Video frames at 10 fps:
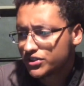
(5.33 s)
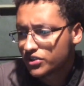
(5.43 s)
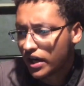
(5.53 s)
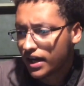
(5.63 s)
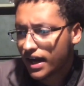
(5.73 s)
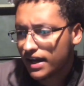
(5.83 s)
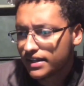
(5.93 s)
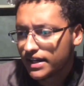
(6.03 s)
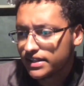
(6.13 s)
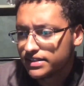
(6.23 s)
you trying to
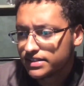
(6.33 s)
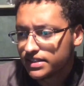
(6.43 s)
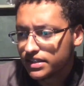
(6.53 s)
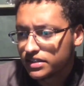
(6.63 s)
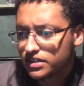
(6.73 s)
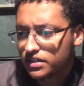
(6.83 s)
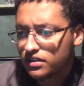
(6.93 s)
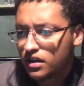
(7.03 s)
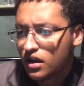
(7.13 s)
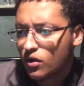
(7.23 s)
highlight a
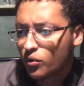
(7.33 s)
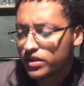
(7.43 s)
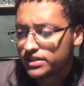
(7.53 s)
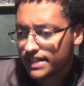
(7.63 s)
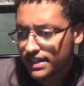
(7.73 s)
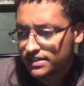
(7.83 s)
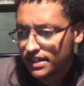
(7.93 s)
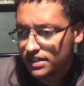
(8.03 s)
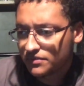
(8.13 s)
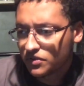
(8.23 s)
distinction with jazz
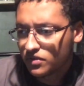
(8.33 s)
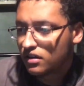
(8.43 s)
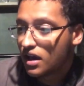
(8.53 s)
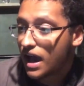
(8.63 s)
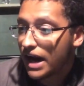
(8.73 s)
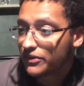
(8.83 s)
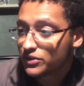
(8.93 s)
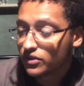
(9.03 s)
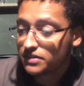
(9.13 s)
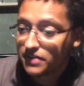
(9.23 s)
saxophone? How would
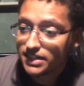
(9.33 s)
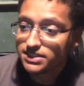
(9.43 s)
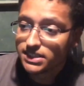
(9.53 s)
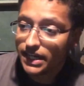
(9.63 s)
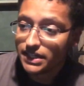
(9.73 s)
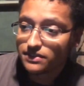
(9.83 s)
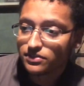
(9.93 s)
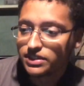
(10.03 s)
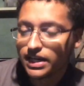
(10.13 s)
your advice change for